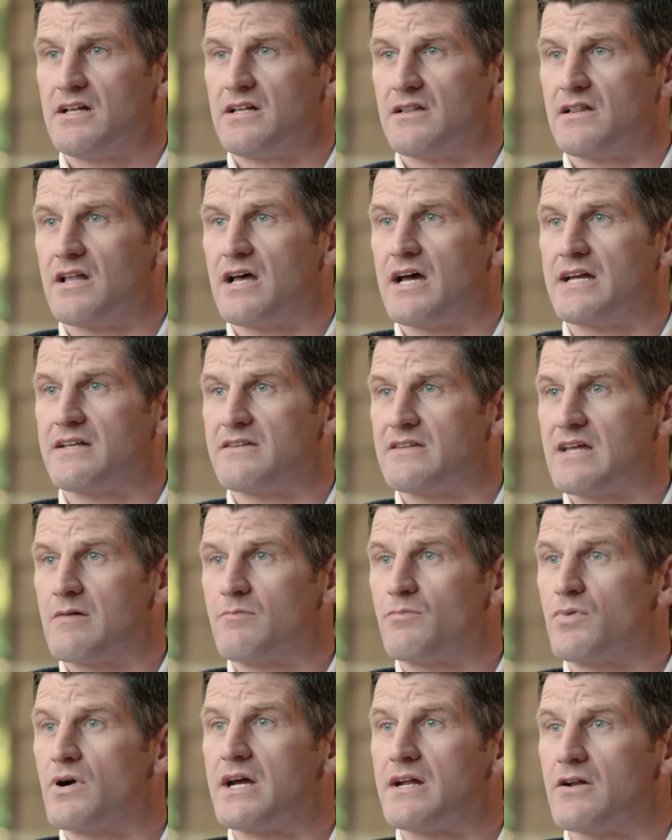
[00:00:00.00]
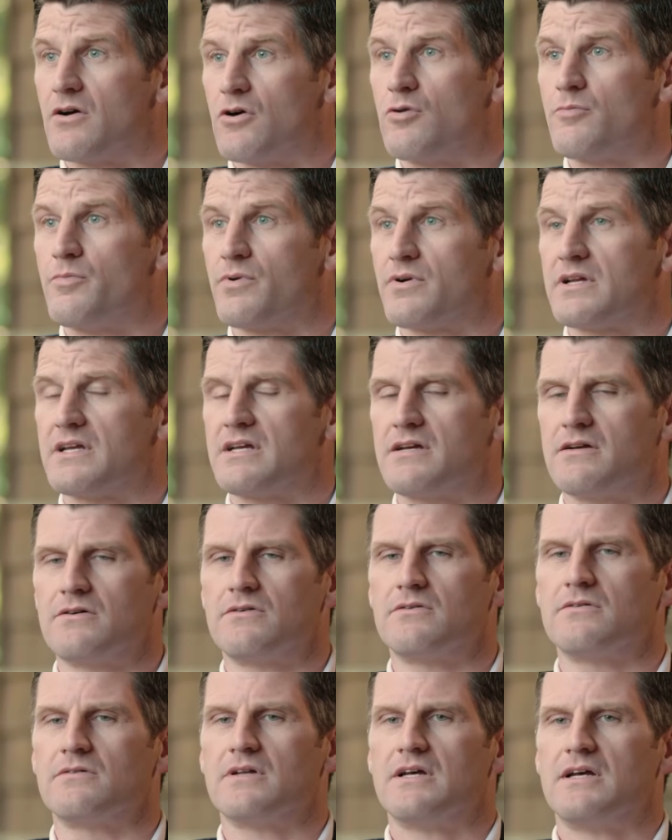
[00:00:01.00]
light and that bright hope on a
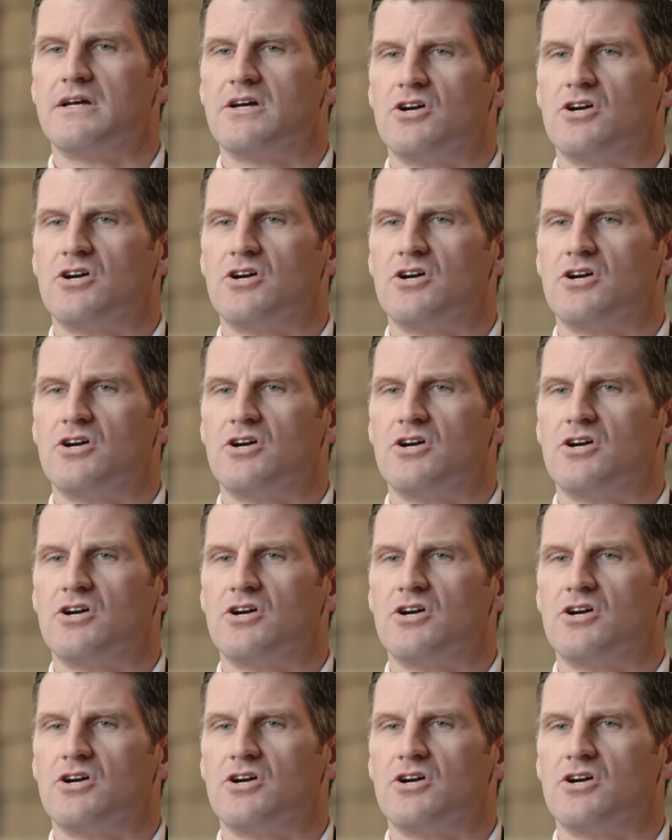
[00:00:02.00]
hill,